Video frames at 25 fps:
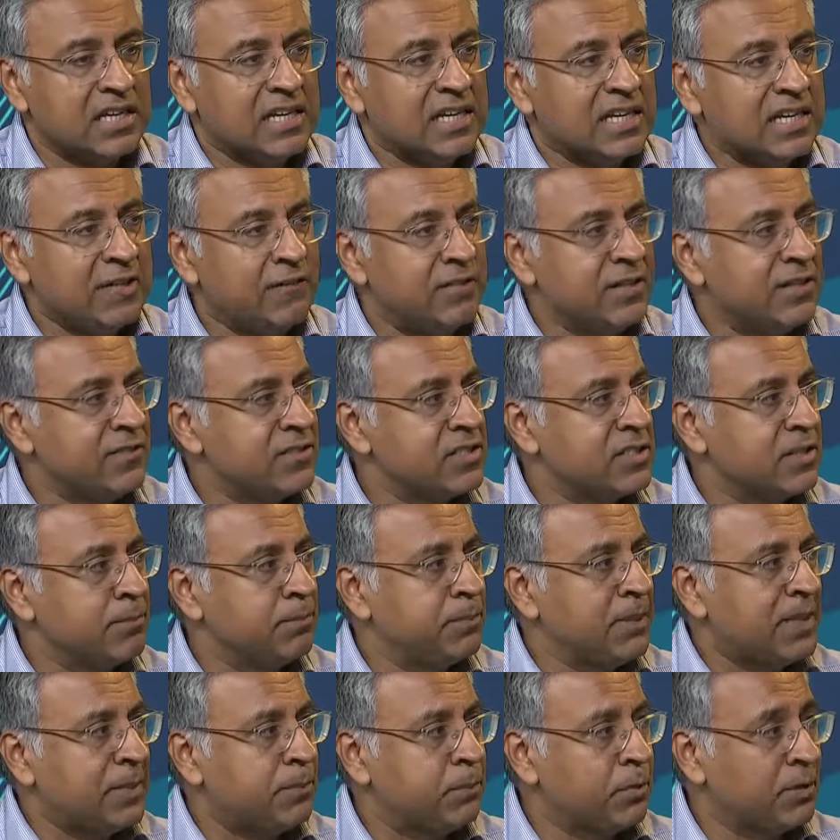Even if some
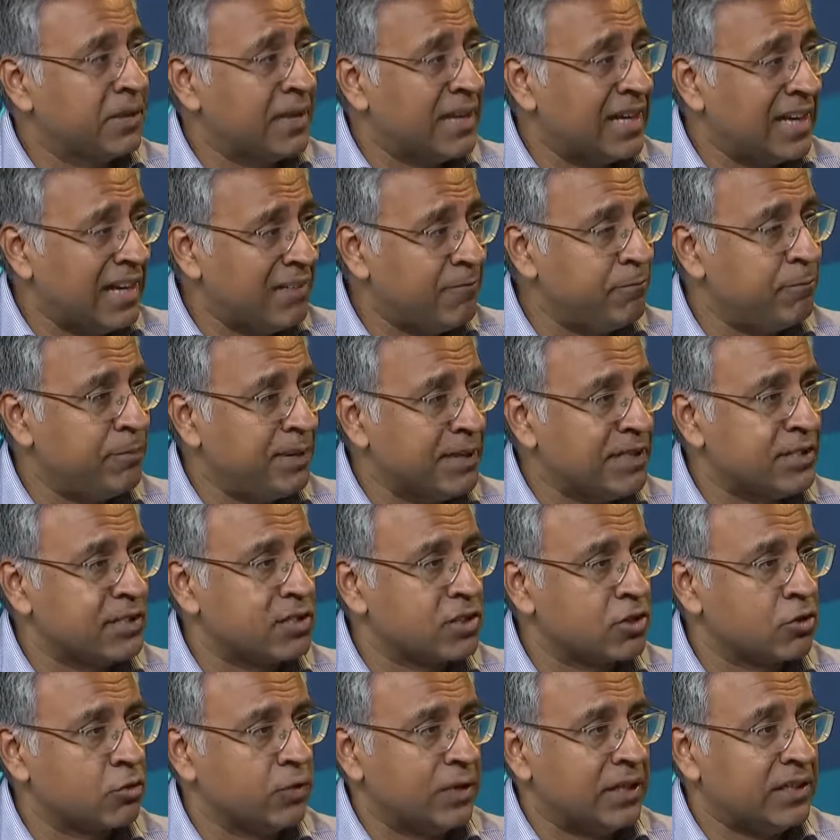people have been
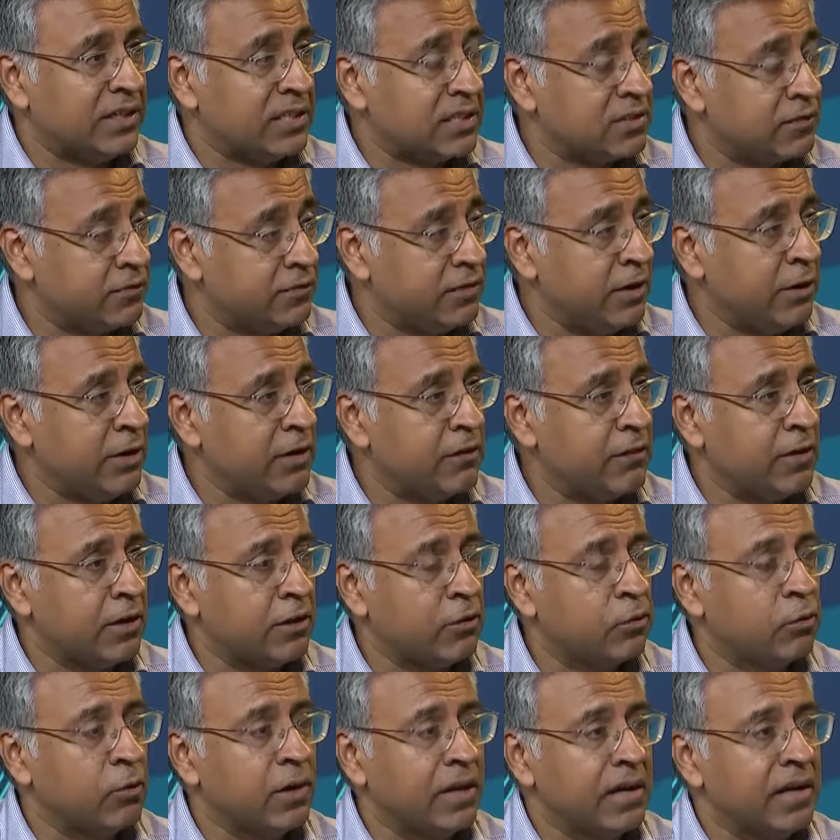screened, it's very, very
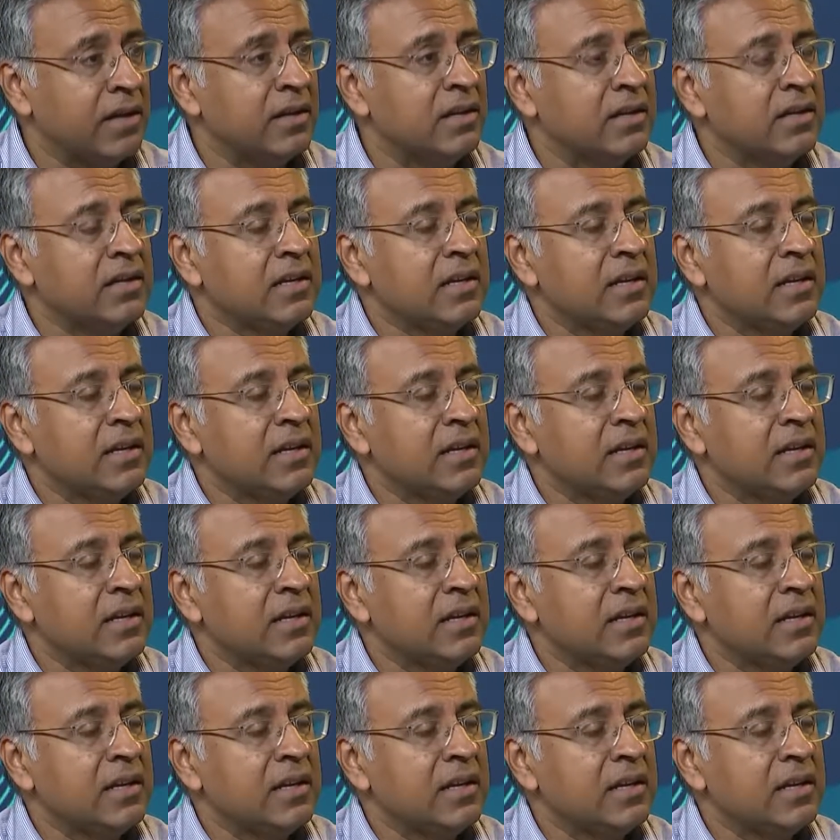rare.